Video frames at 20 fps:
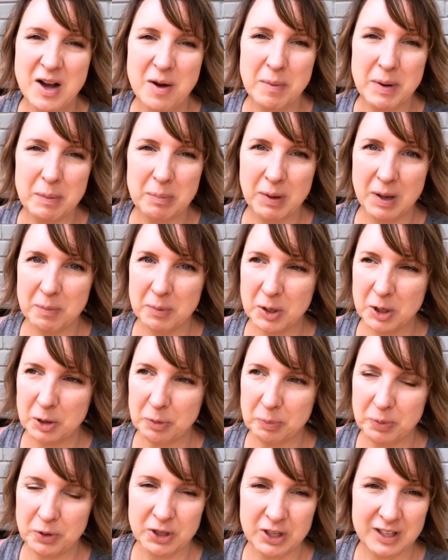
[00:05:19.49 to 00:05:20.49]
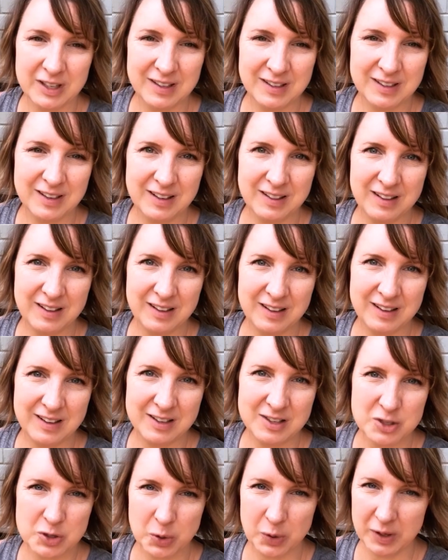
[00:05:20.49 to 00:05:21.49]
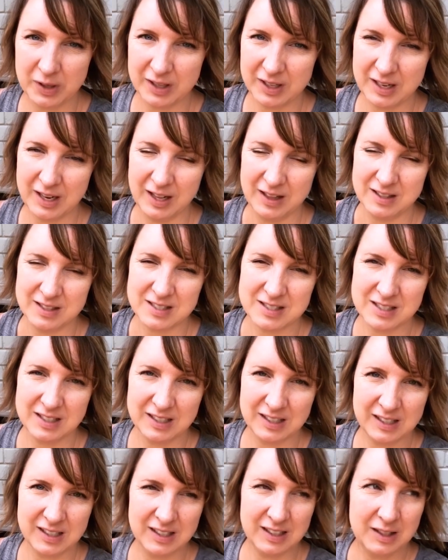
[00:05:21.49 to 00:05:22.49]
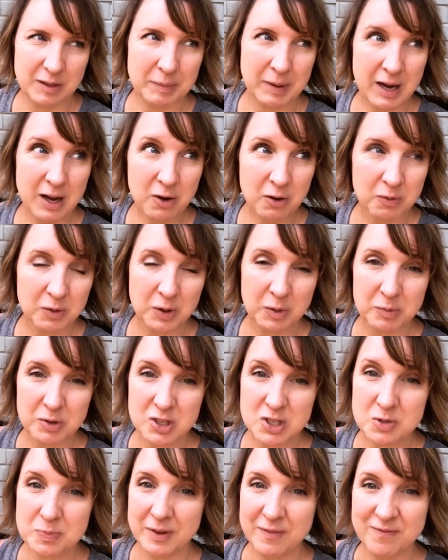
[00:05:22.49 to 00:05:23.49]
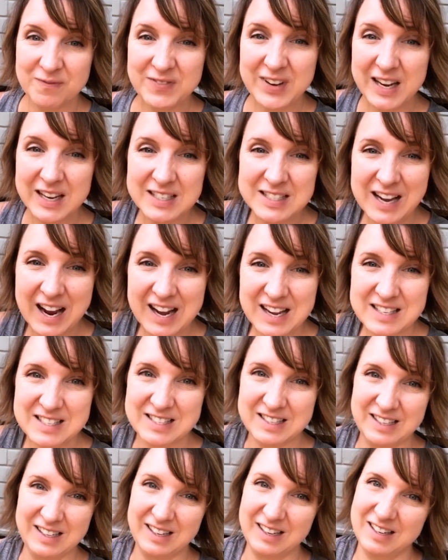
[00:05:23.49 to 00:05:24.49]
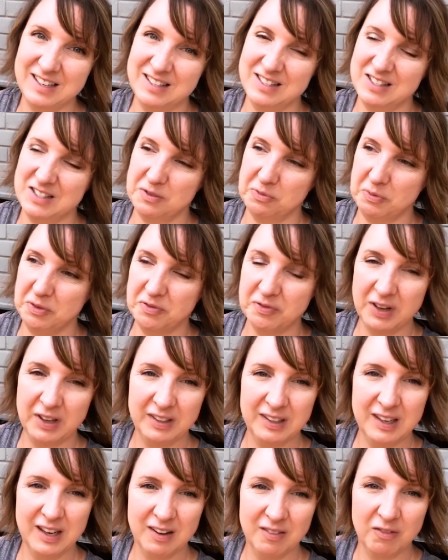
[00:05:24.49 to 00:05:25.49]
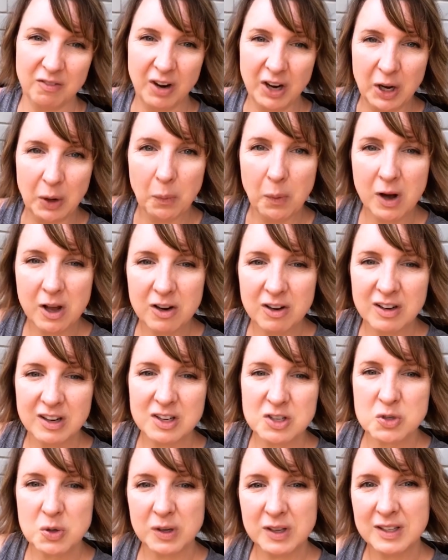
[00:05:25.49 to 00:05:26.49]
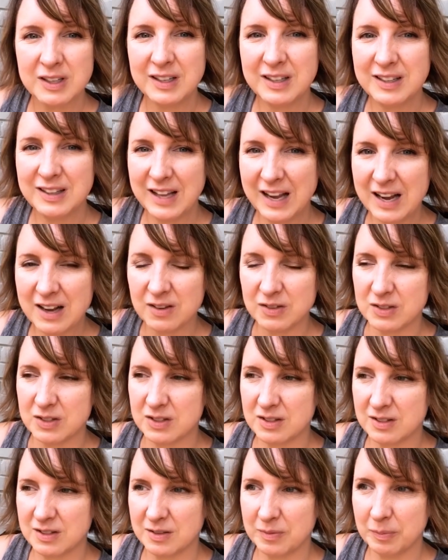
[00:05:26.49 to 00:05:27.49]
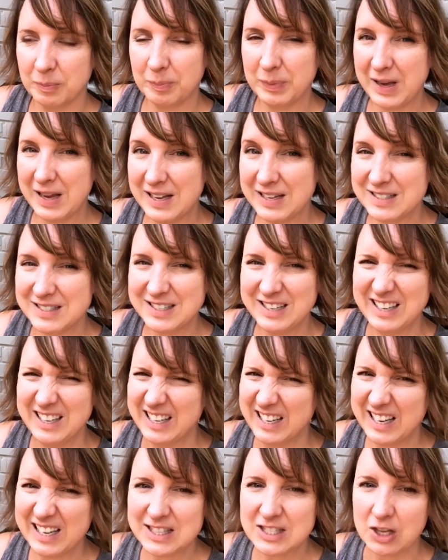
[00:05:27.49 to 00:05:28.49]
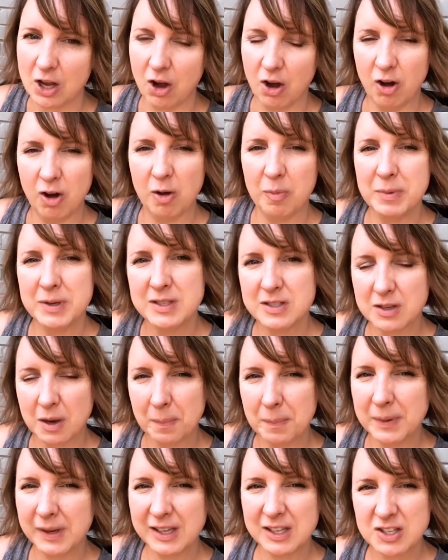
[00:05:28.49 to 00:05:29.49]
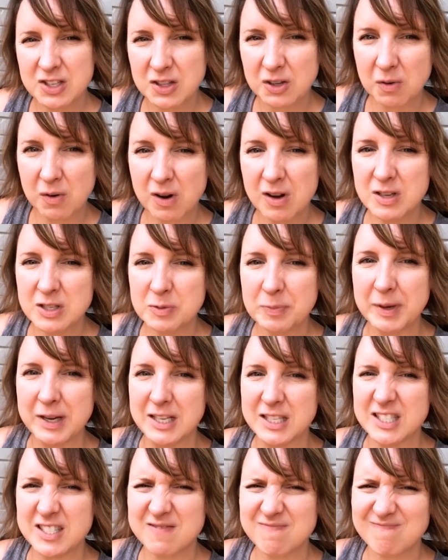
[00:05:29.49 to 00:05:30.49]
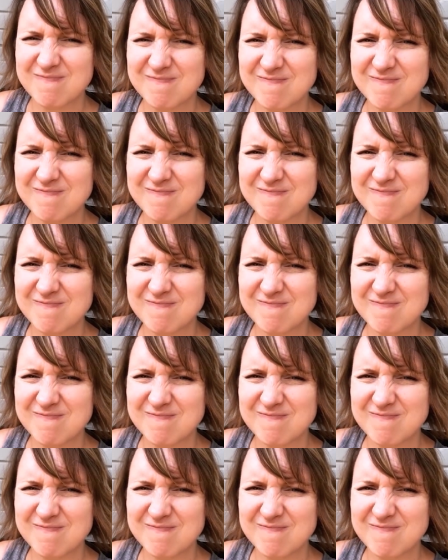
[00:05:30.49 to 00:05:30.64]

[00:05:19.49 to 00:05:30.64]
My plumber put in the toilet and the sink in the powder room, which has been fantastic because we finally have running water and a toilet in the house. But it's all been dumping into the crawl space.